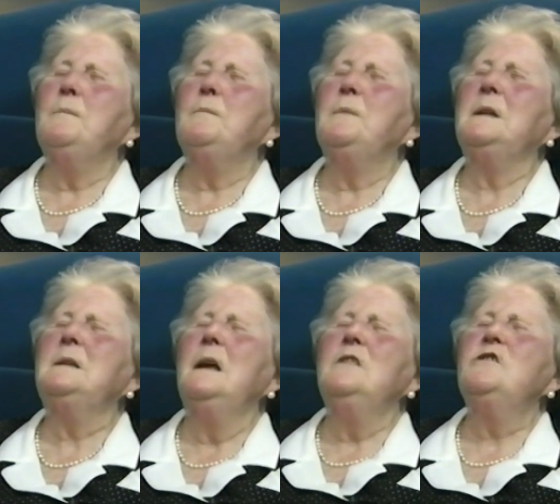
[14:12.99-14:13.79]
But
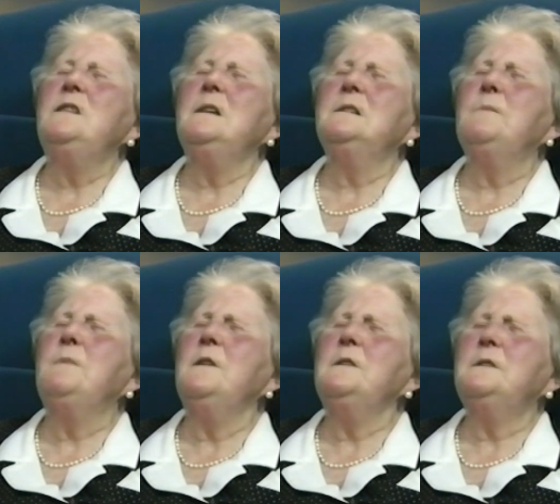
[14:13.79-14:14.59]
she is
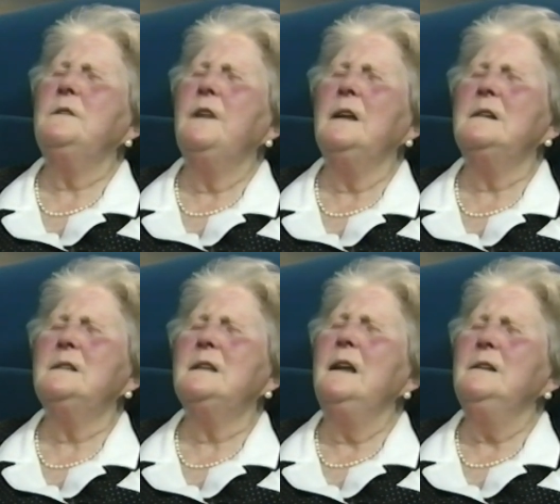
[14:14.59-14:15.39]
supposed to have had a
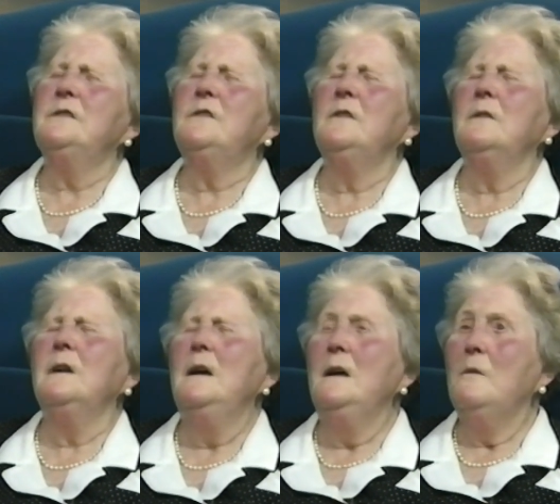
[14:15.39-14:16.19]
sunstroke
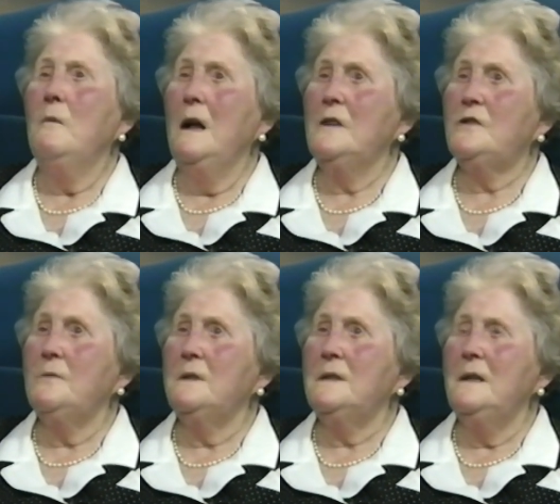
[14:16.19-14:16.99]
while she
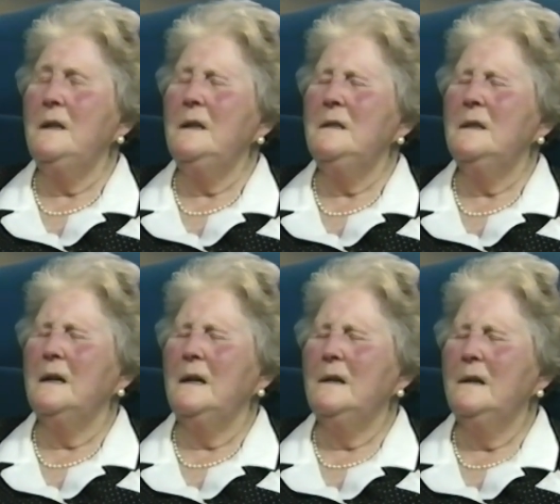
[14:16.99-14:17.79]
was in
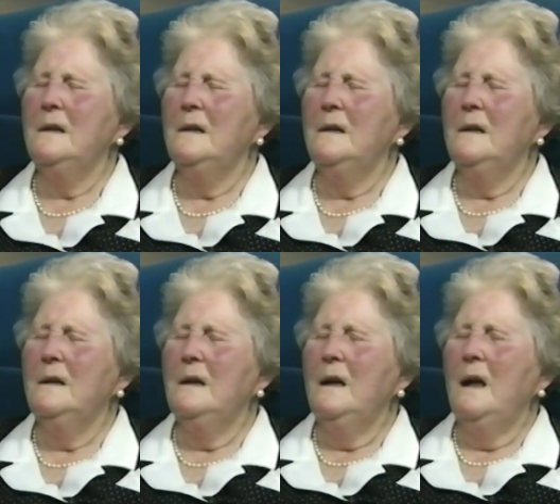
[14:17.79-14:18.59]
India.
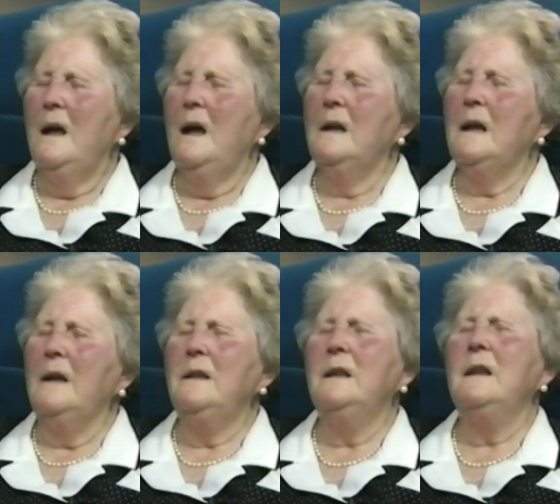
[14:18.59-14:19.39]
And I
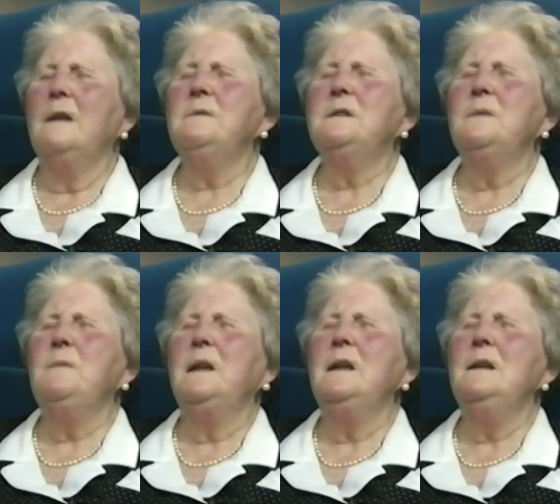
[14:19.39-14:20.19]
think that was the
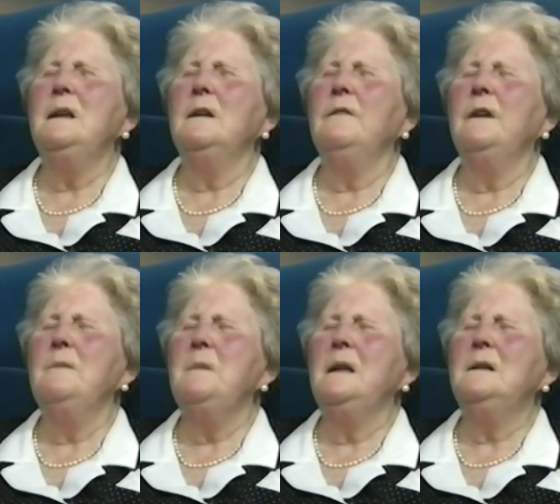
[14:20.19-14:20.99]
beginning of her
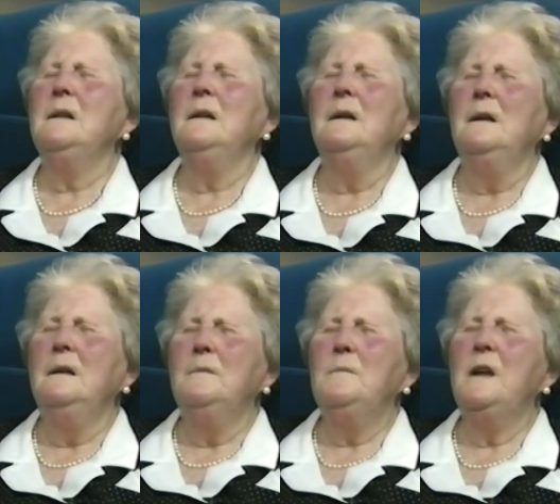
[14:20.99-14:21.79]
mental
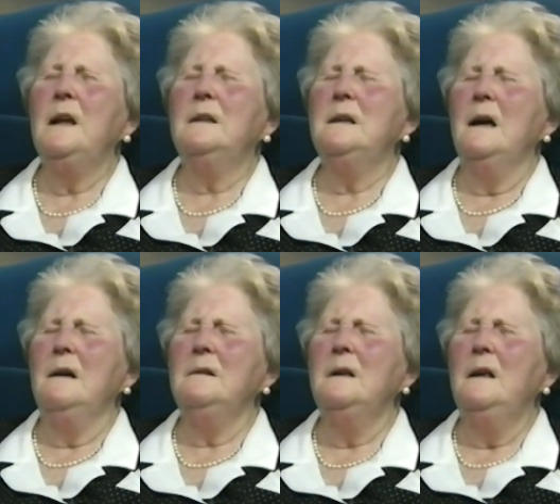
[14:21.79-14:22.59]

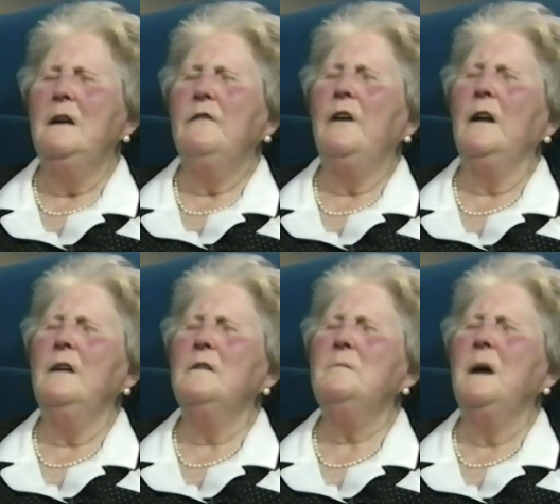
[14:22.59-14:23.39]
breakdown,
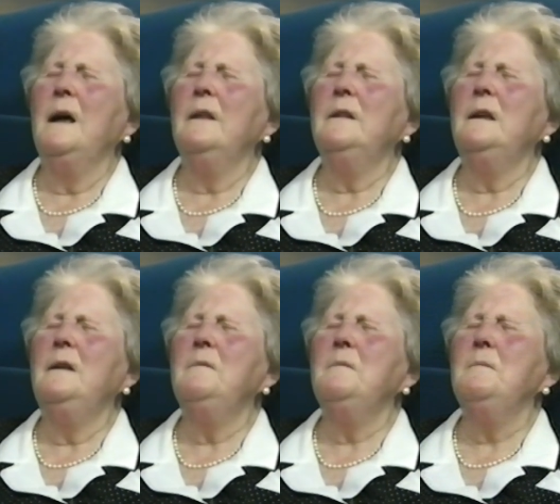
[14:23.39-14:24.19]
followed by
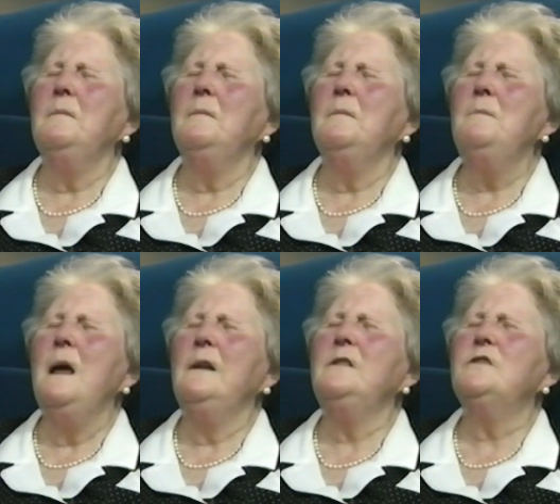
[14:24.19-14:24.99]
the
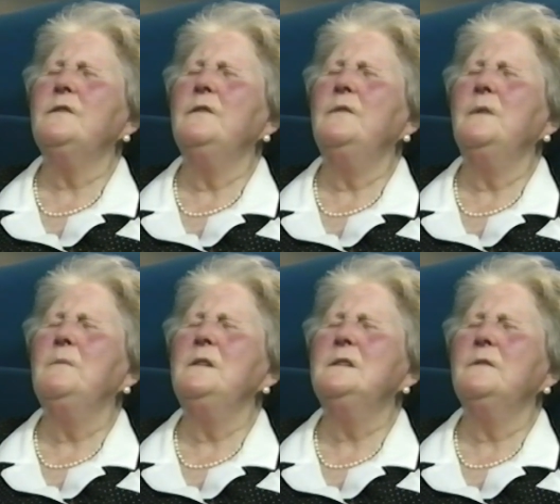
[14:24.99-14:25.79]
marriage of the
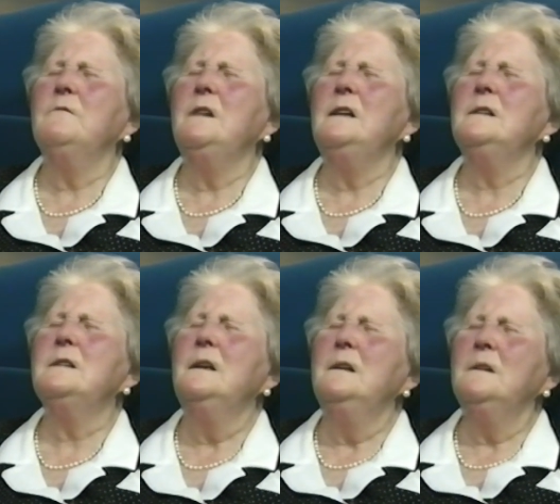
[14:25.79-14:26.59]
Prince of Wales
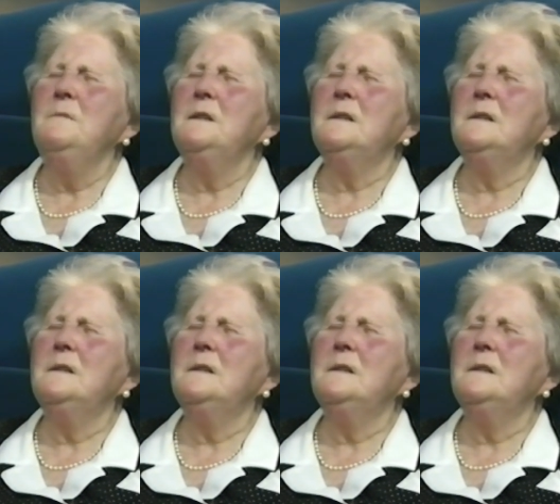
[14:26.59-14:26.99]
to Mrs.